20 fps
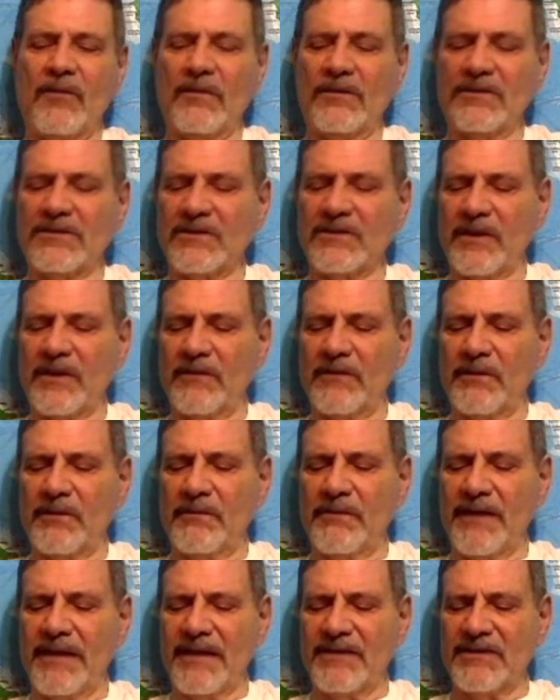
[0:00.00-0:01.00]
So I would
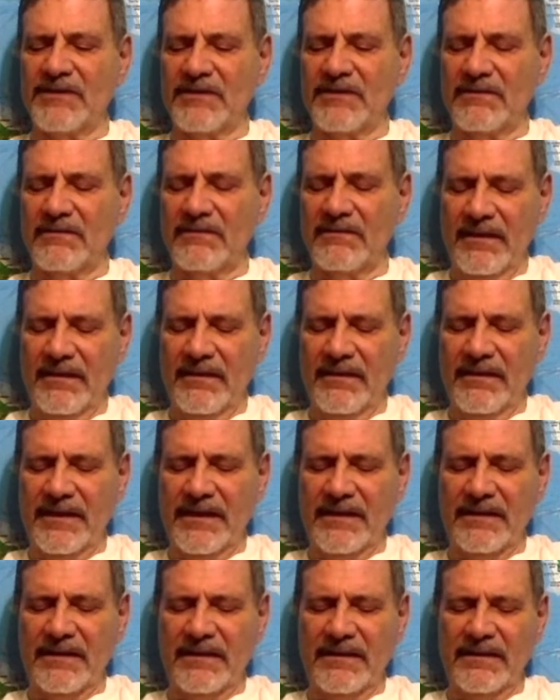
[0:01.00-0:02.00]
imagine
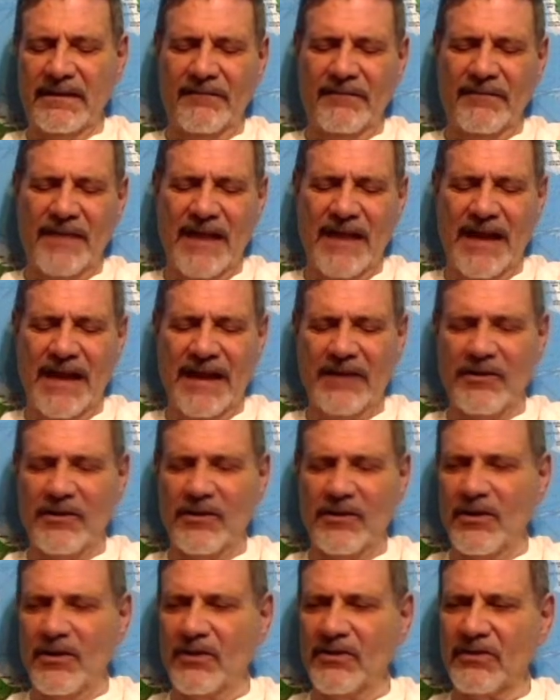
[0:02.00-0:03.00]
that the hotter
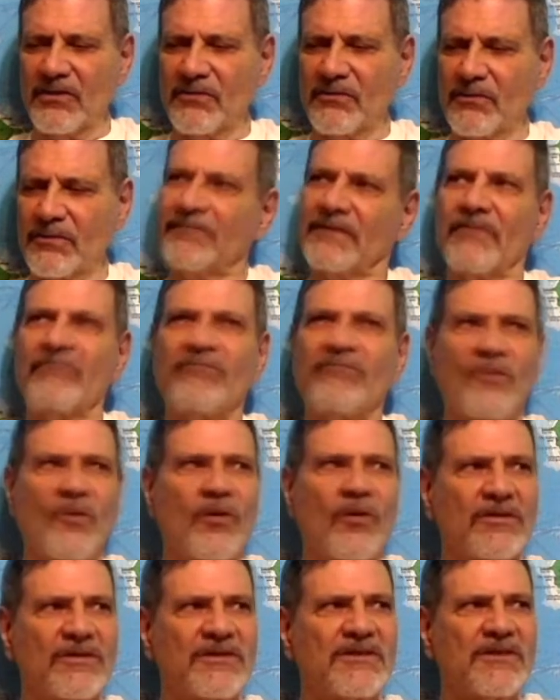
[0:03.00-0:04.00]
earths would
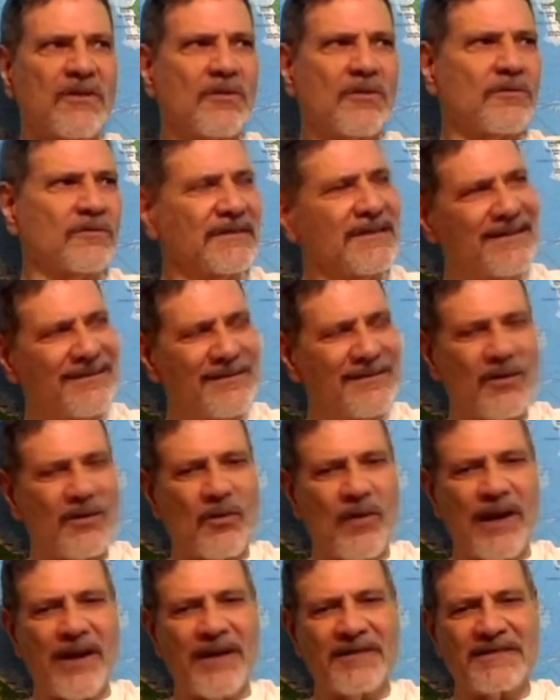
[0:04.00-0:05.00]
also
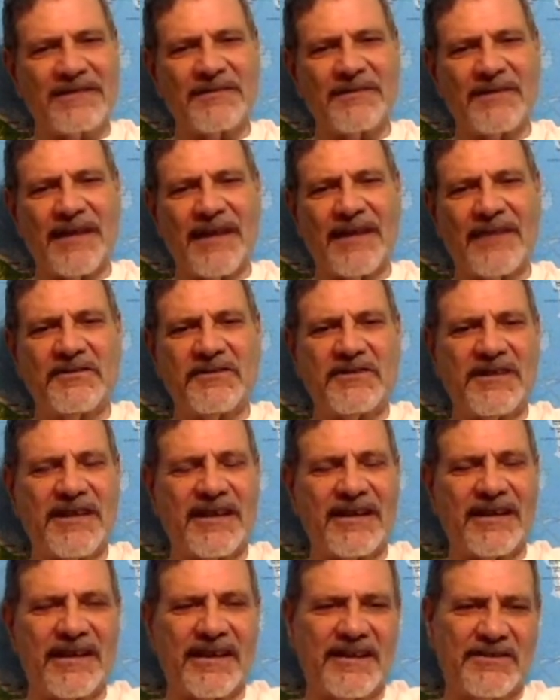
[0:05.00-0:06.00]
require some kind of
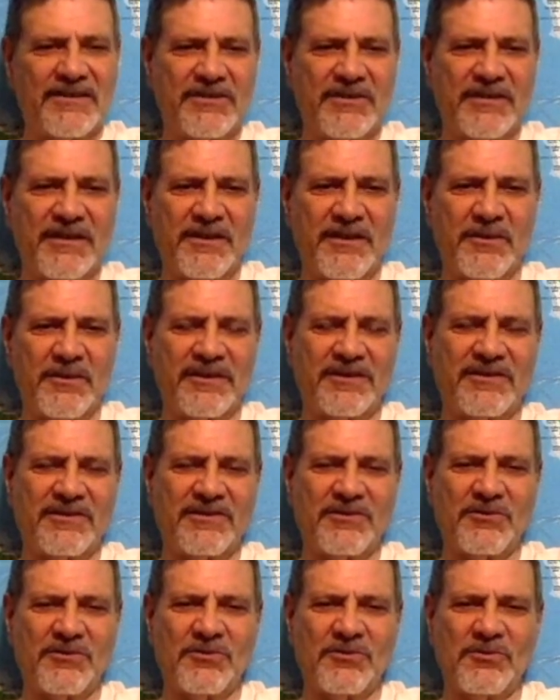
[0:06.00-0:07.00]
genetic engineering
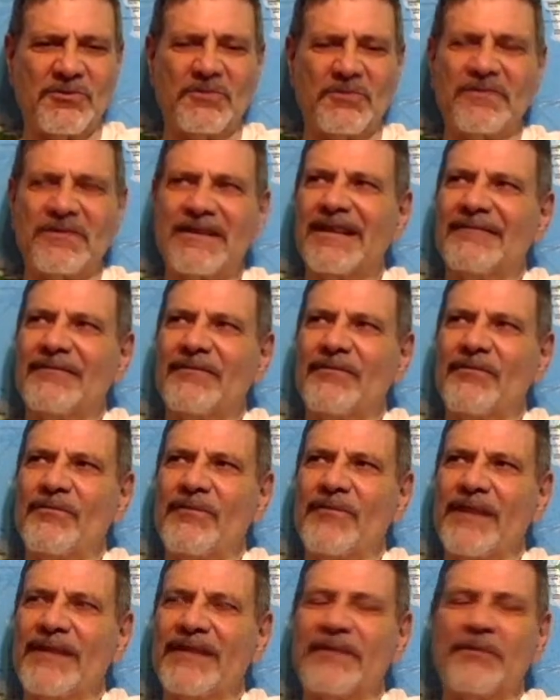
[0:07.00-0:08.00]
to
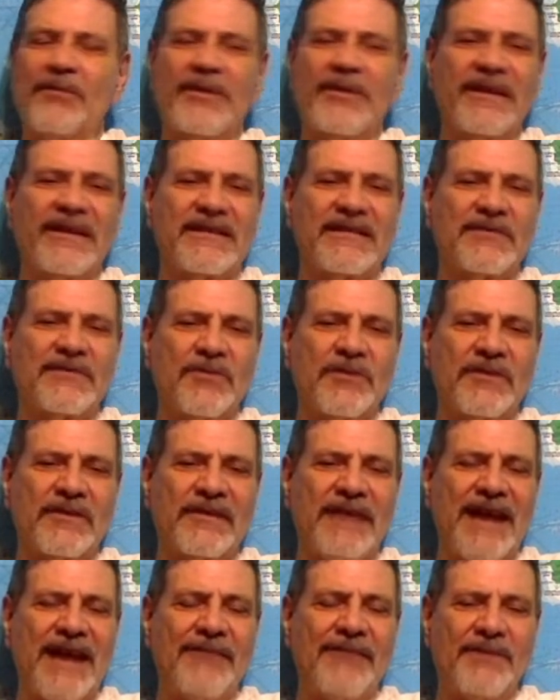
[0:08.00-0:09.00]
make the plants more
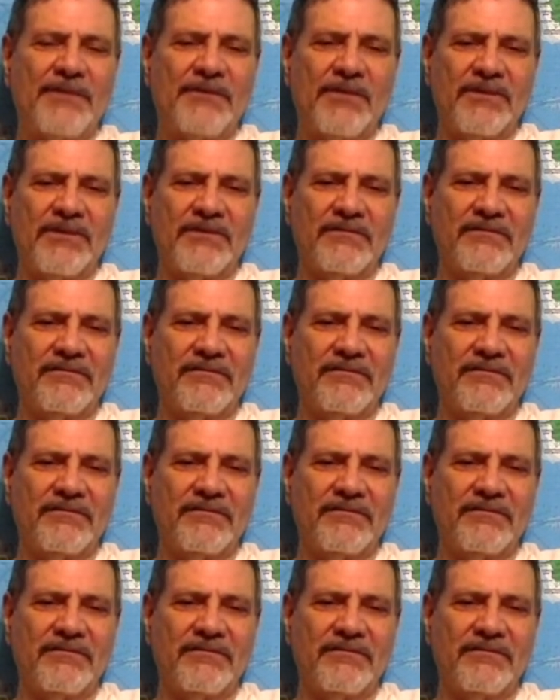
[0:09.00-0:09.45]
adaptable.